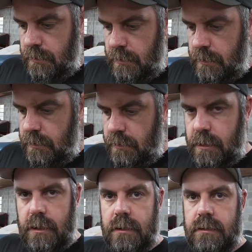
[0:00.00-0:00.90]
and
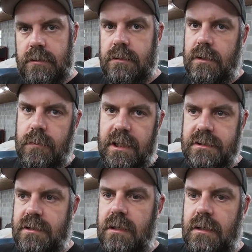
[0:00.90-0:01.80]
then we can
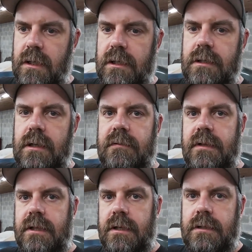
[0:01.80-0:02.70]
start cleaning
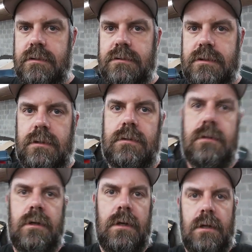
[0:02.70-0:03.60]
everything. So
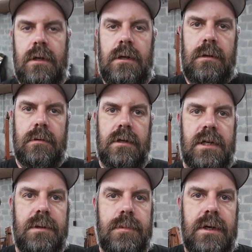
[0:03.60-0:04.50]
we're
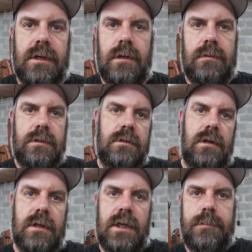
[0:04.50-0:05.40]
going to keep on going.
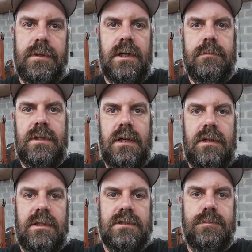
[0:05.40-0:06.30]
I'll keep you
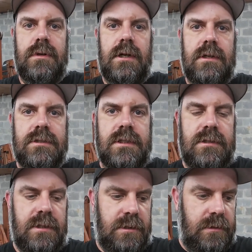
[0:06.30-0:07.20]
updated as the progress
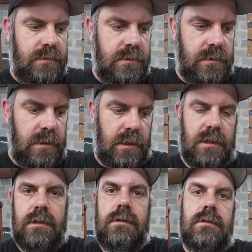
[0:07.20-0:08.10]
continues,
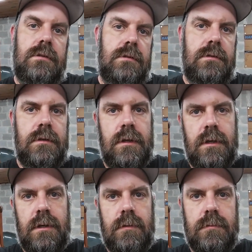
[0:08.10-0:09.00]
and
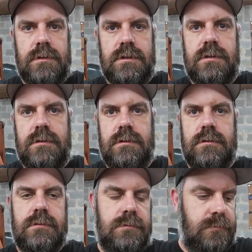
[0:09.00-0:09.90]
we'll just
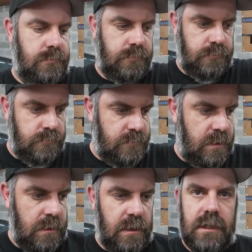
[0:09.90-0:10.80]

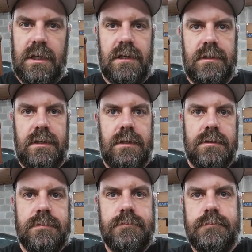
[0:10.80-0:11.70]
get her done.